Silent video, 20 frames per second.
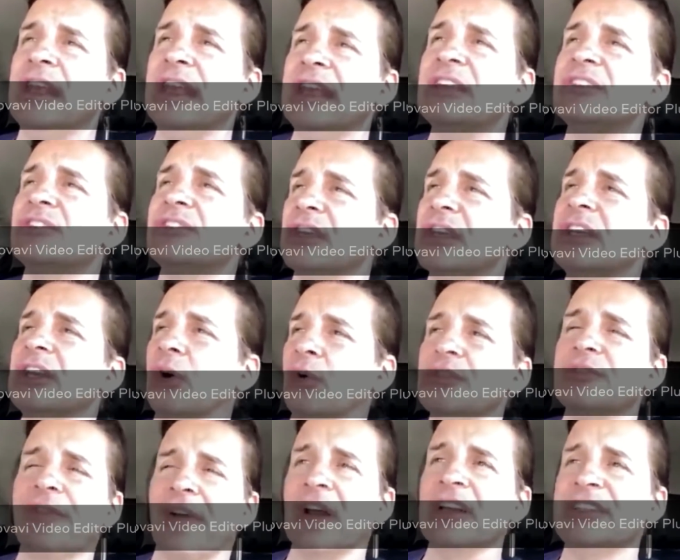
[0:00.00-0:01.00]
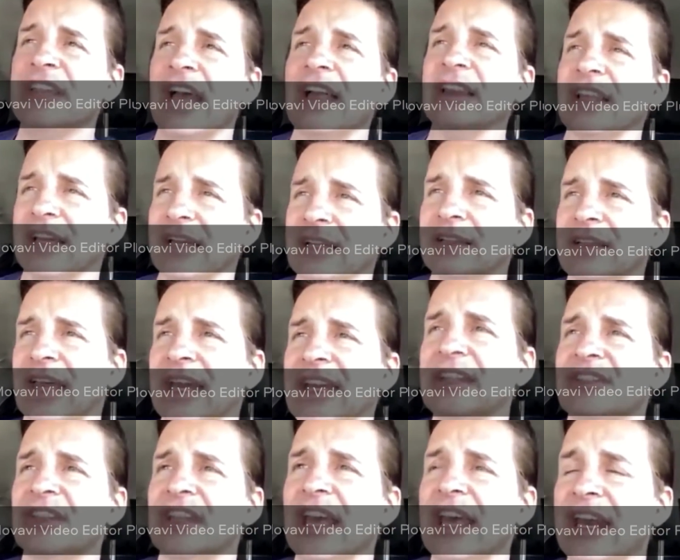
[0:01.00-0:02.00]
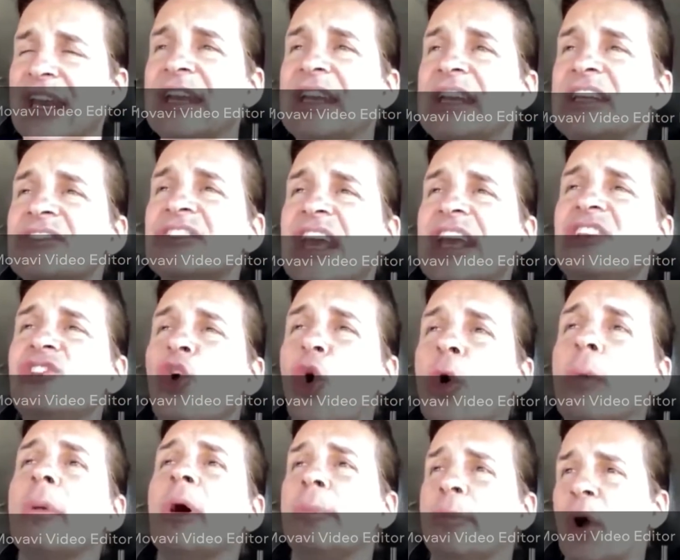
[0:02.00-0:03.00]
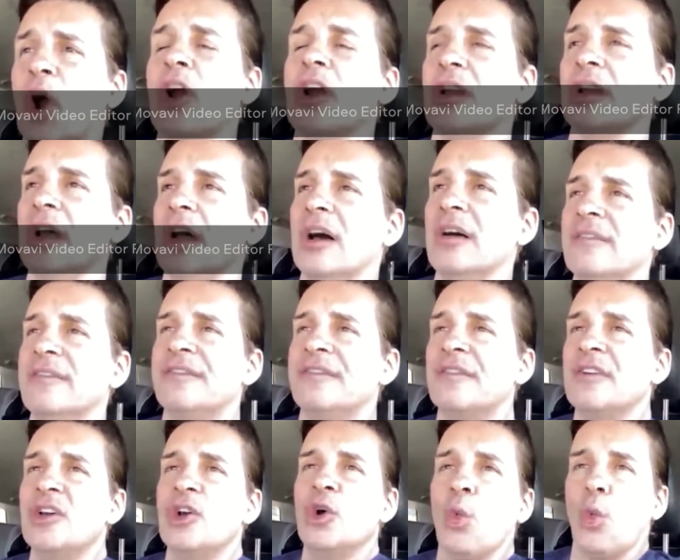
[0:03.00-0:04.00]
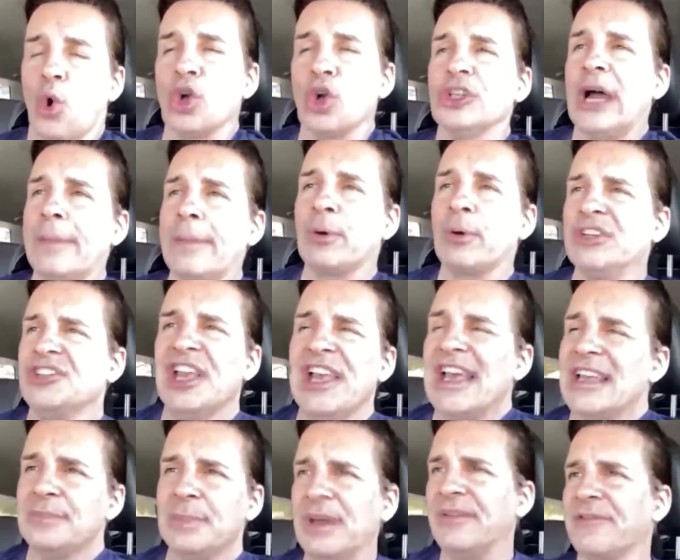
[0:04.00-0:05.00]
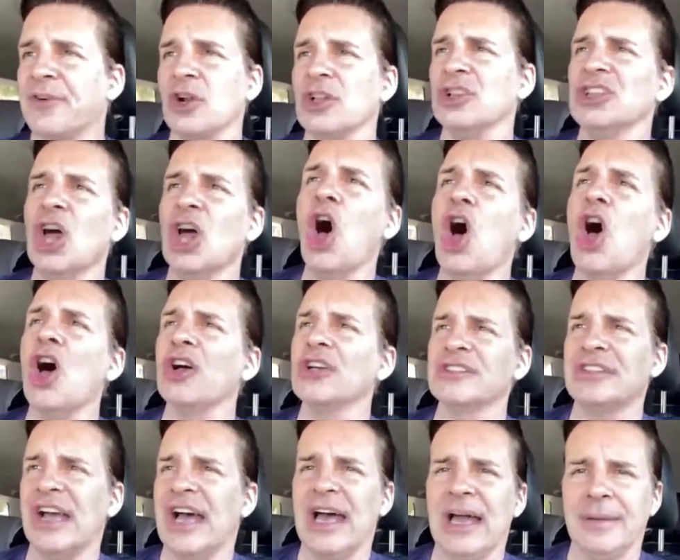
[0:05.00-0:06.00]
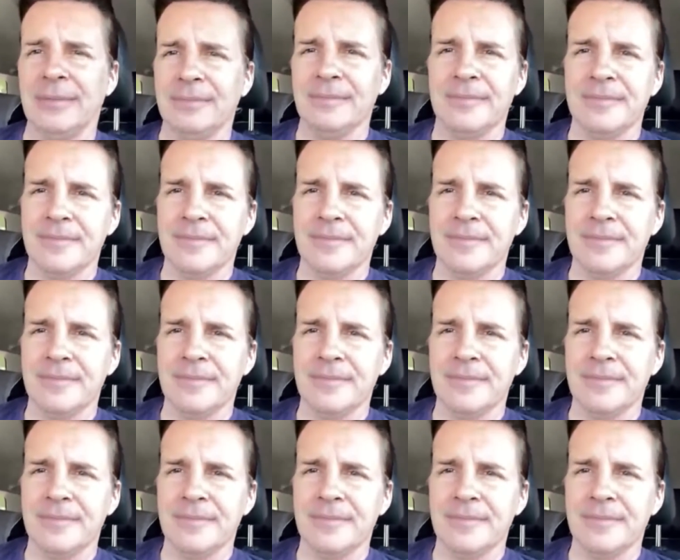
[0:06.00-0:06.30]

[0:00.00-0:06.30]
is very telling, and it is a normal part of world operations. It has been for a long time.